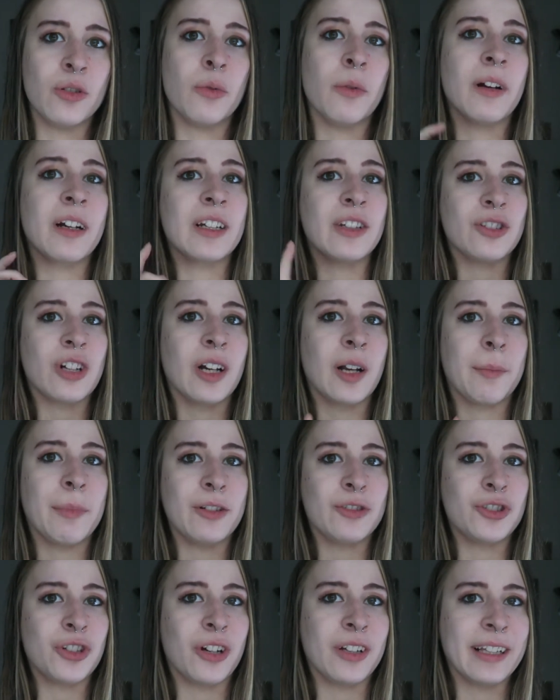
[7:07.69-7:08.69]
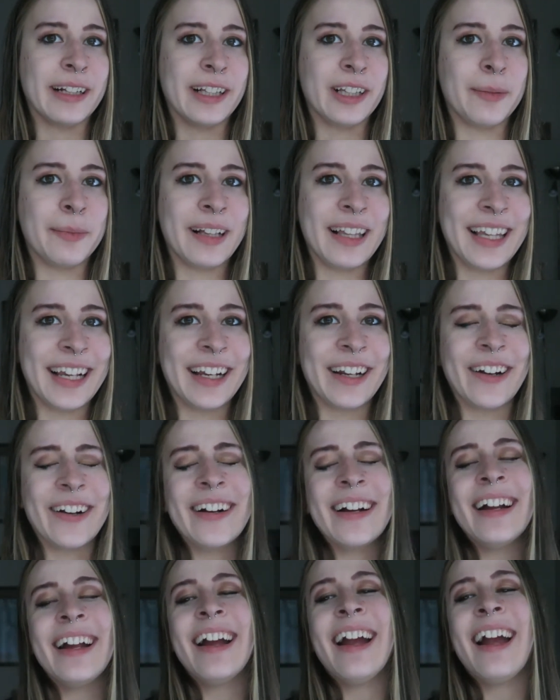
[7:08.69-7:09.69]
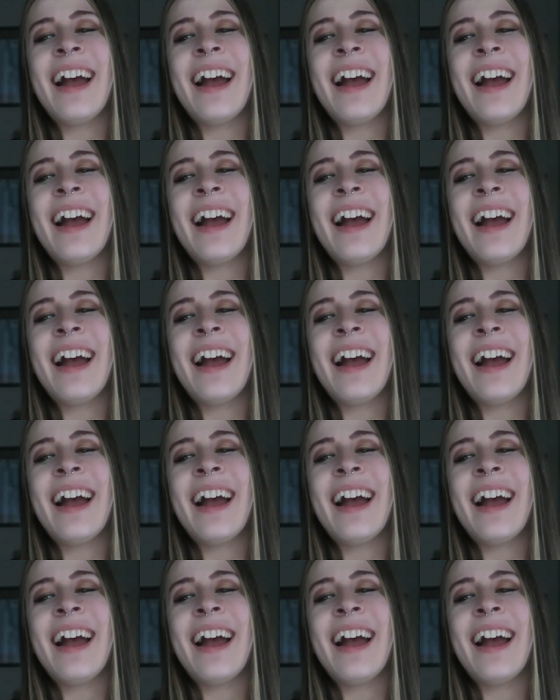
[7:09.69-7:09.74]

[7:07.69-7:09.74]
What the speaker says: who we're going to talk about Charlotte a little bit later.